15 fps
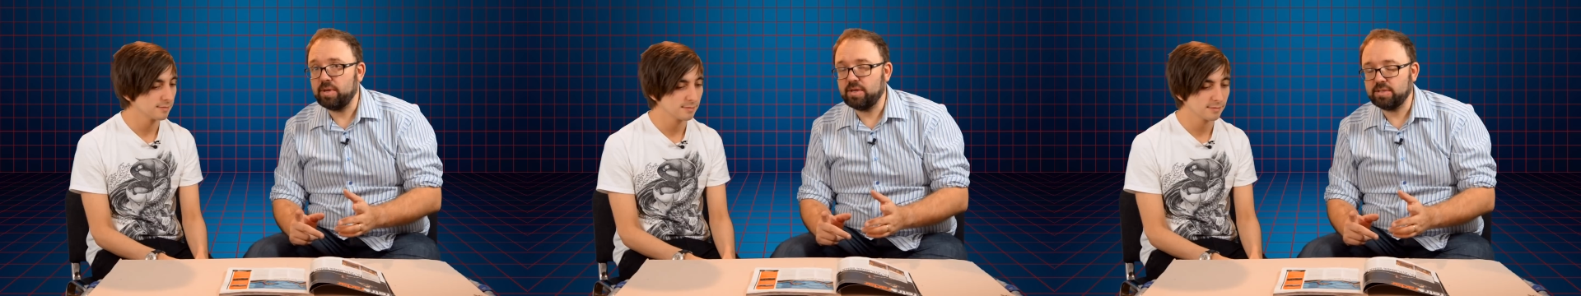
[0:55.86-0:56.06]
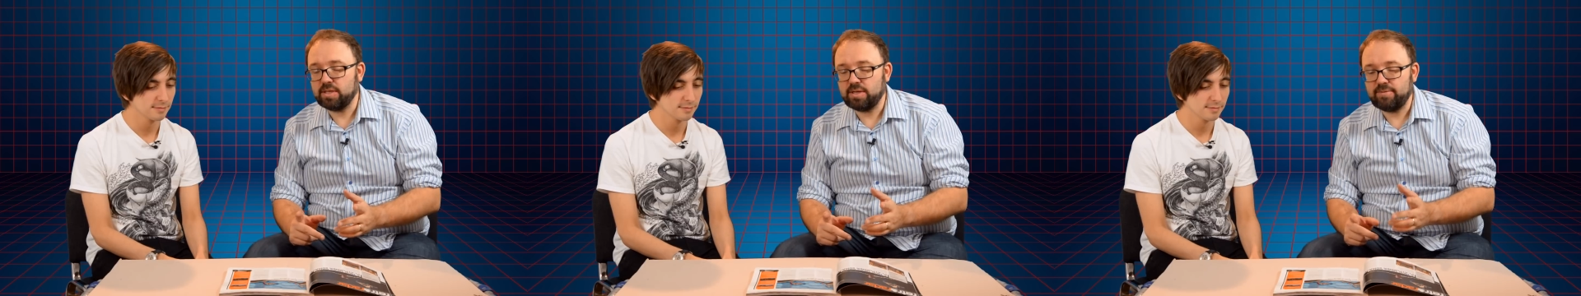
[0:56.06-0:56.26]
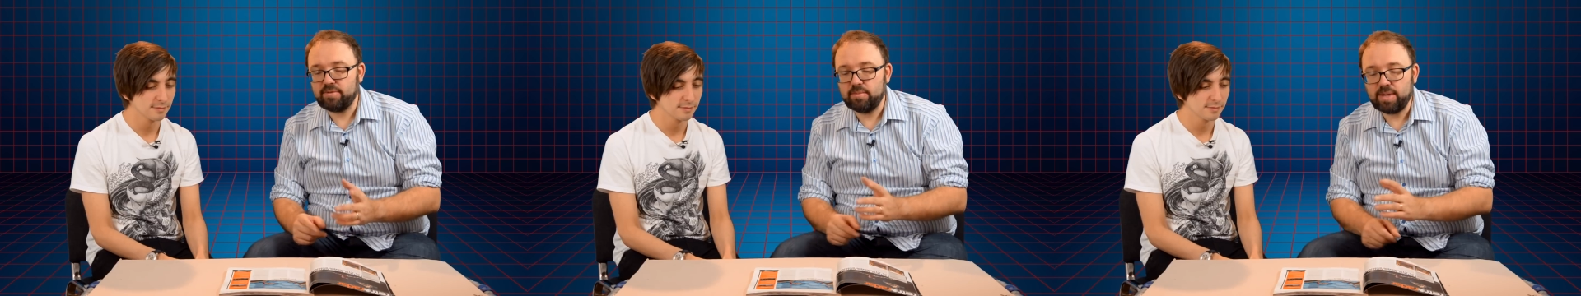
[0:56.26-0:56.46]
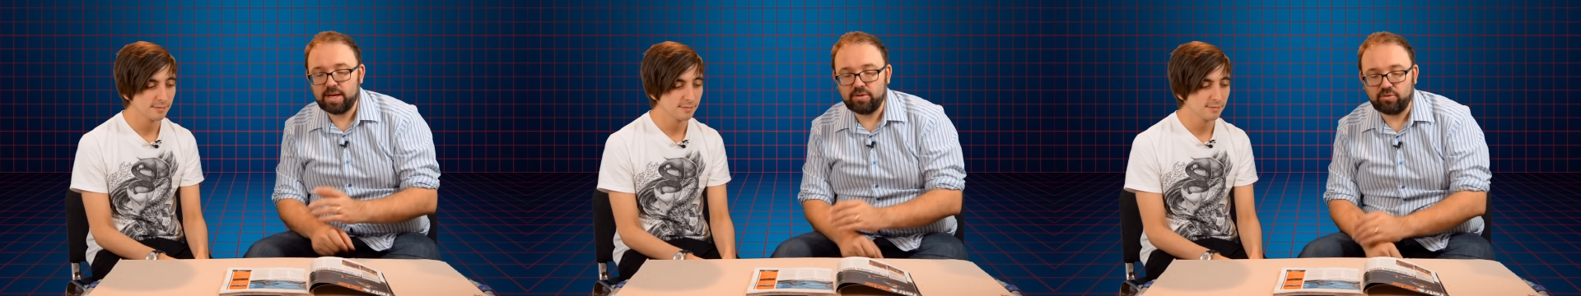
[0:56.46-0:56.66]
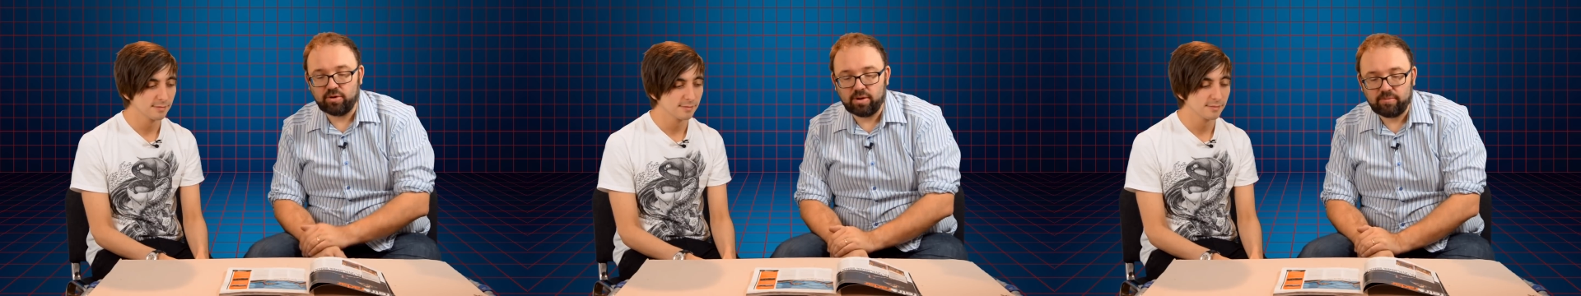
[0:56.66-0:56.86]
Speaker 1: because I love the
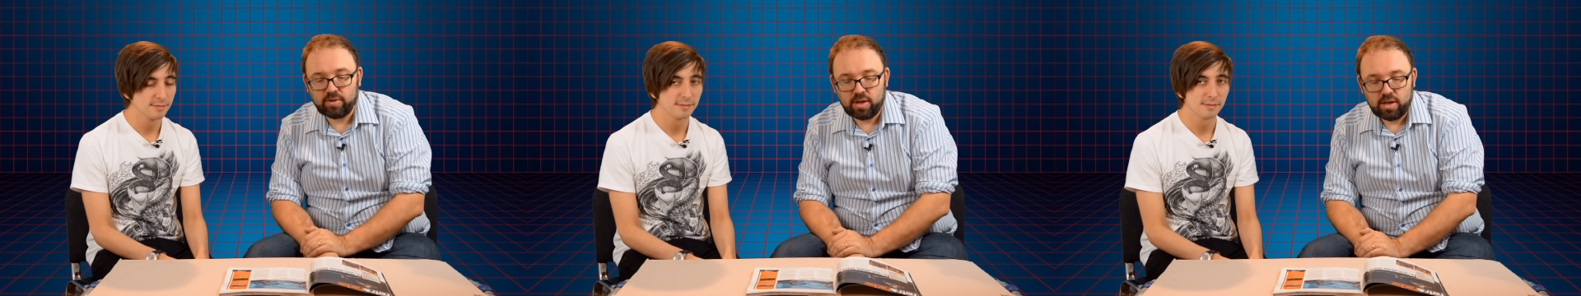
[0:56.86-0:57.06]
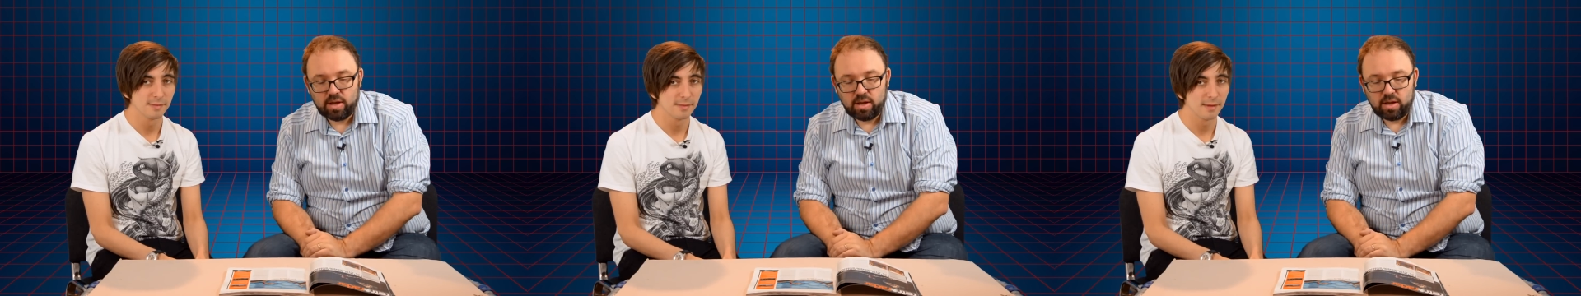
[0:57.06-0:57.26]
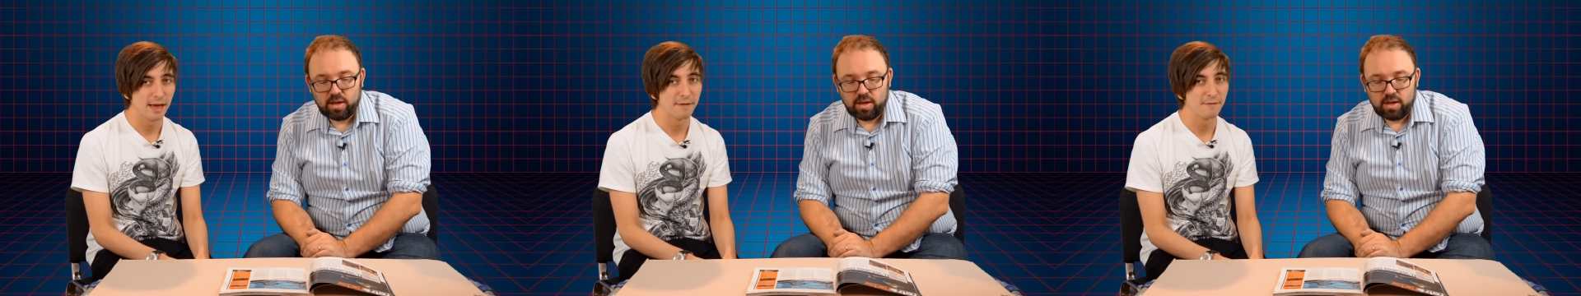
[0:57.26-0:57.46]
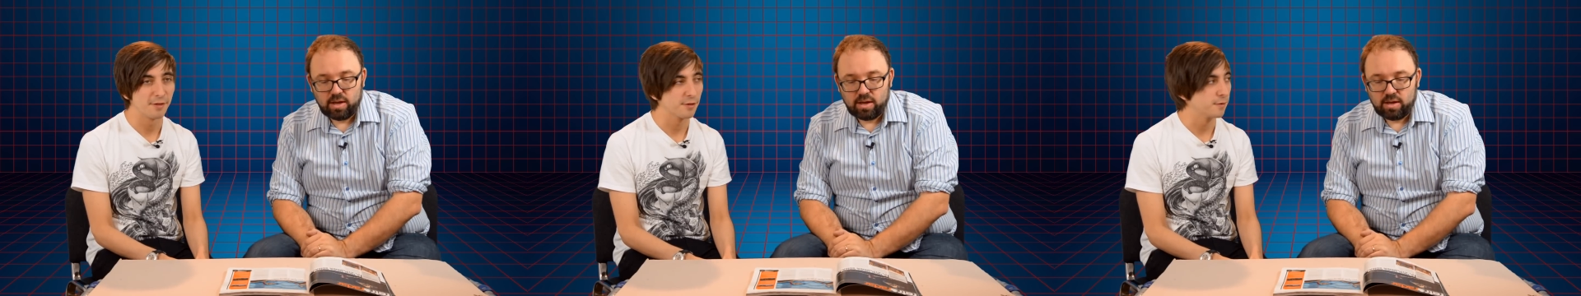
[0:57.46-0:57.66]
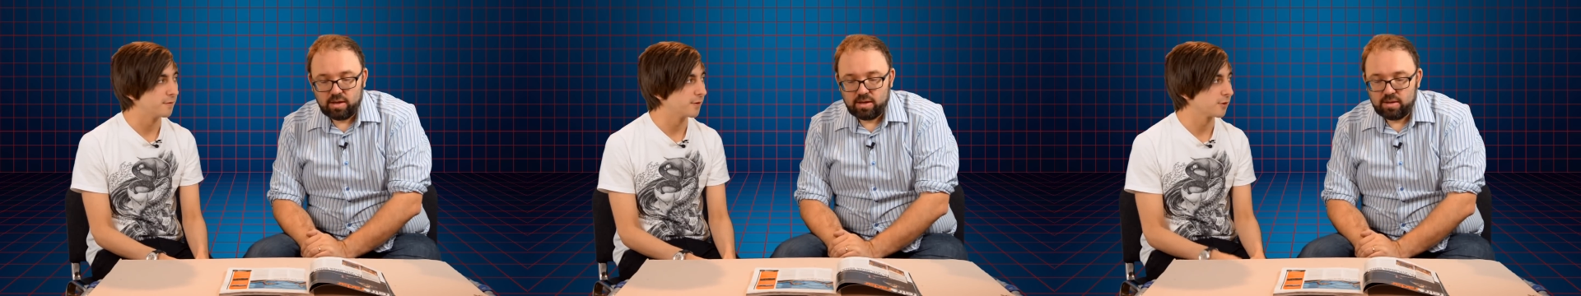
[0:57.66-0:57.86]
Mega Drive
Speaker 2: and
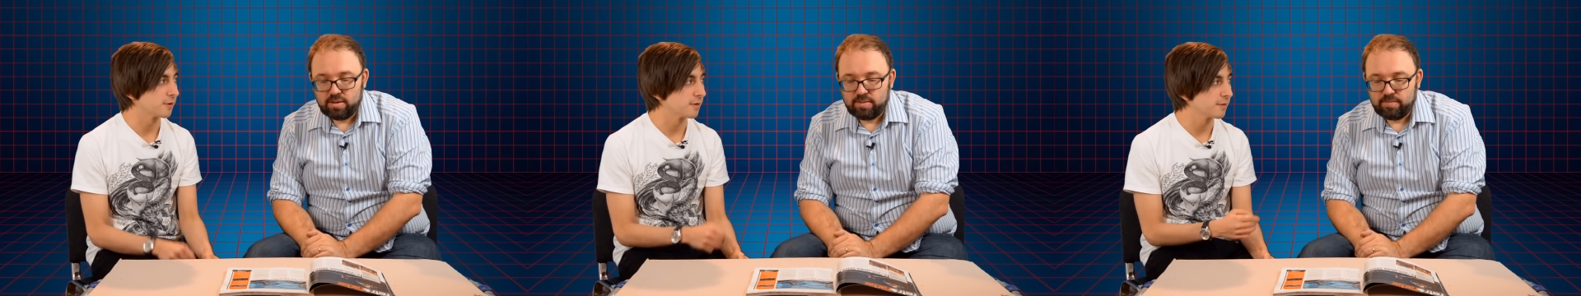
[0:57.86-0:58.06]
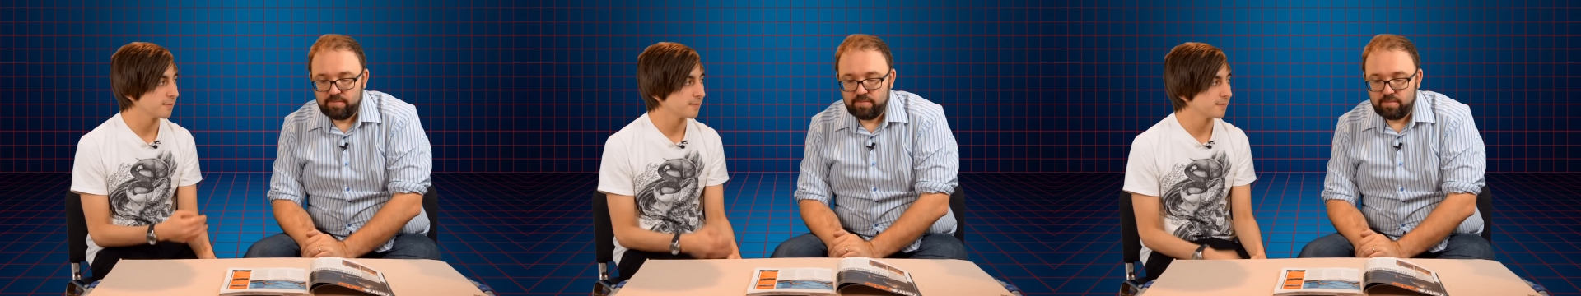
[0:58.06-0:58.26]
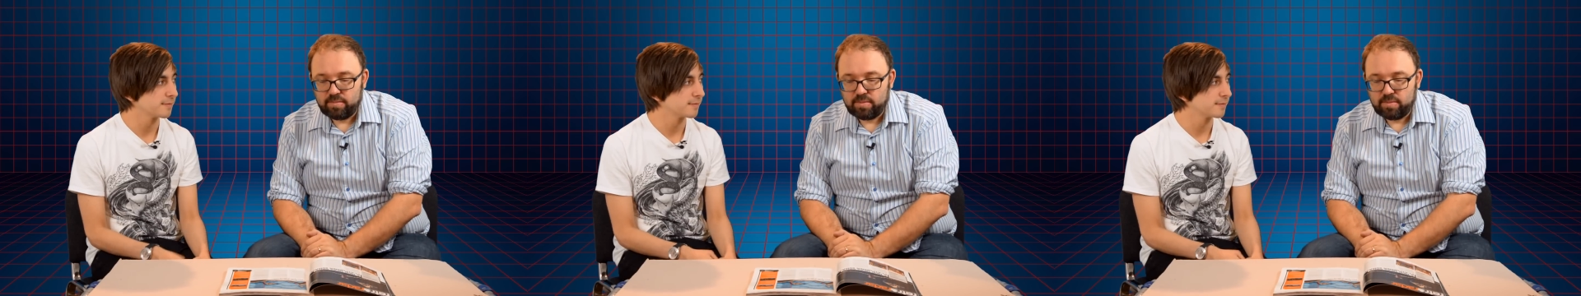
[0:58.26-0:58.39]
physical versions.